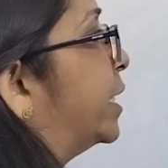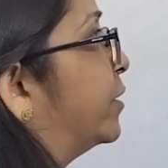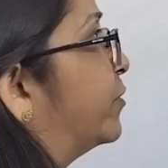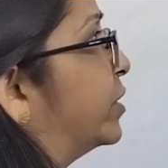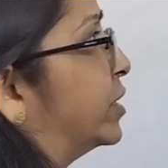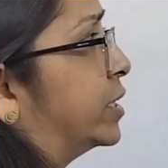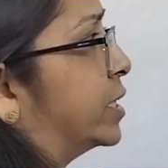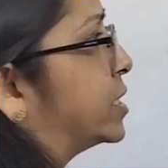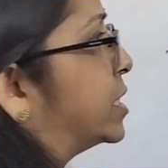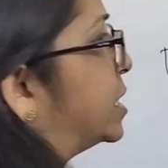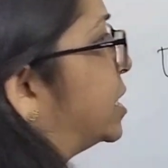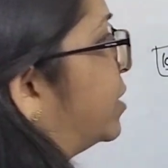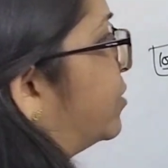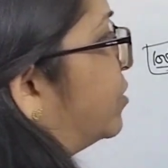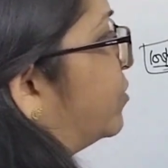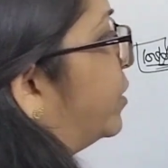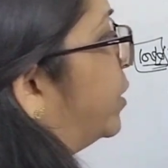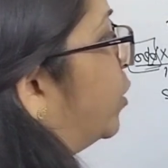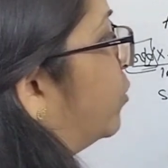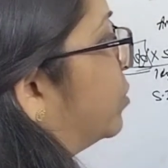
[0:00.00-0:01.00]
even this is
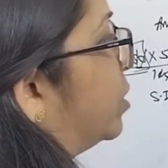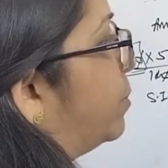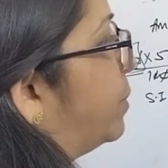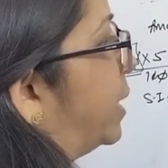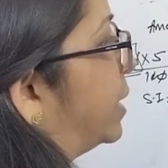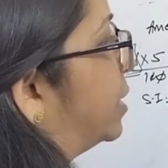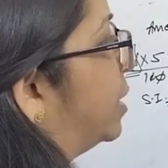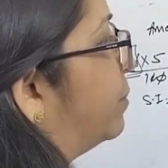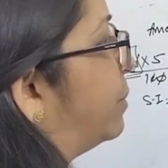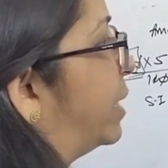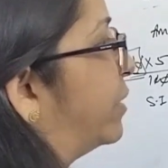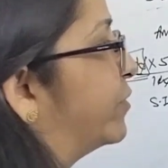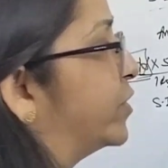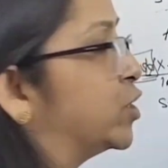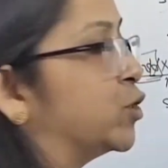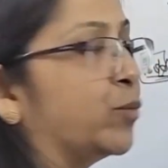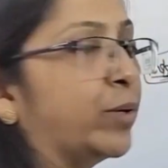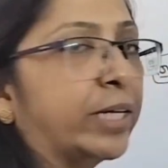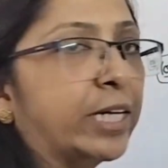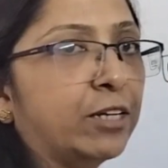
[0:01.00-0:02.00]
even one of the method by
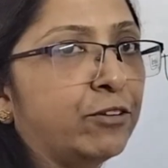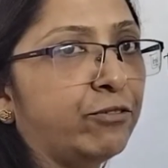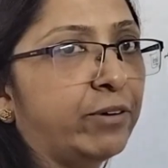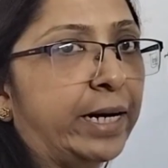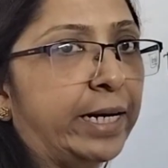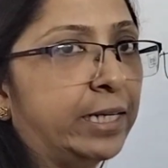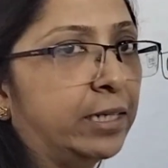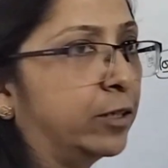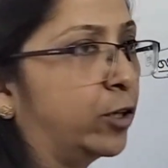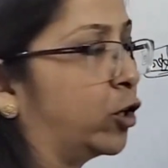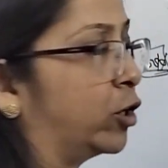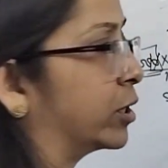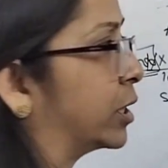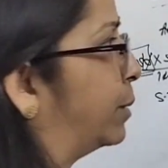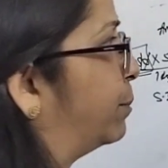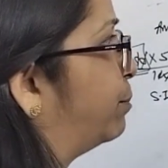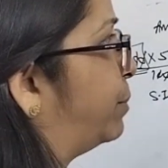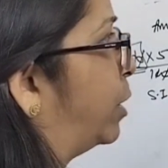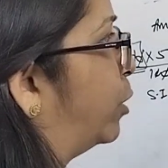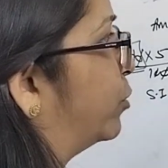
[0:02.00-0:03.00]
which we can find your
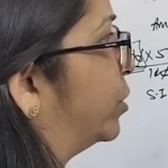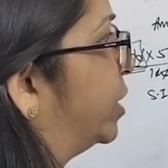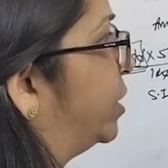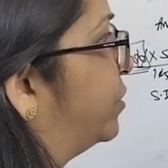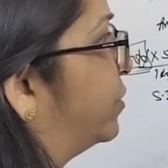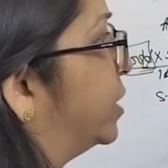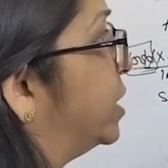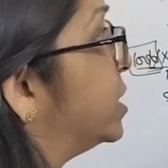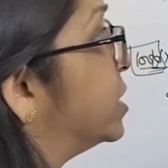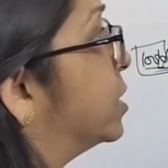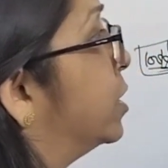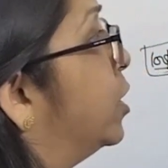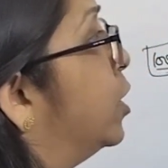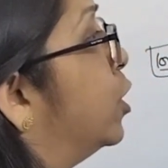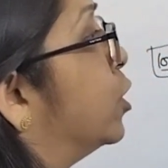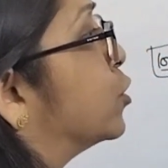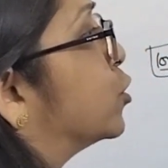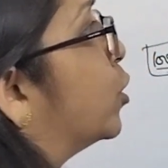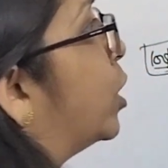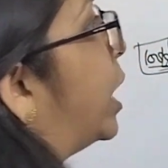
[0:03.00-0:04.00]
compound interest.
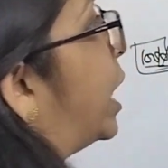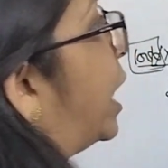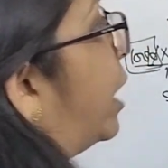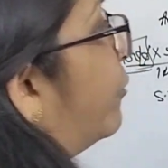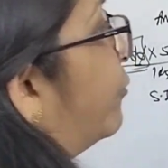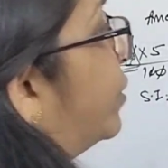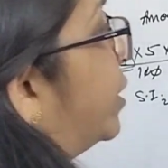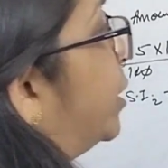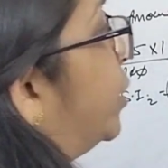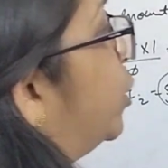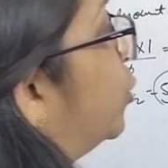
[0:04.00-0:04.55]
So after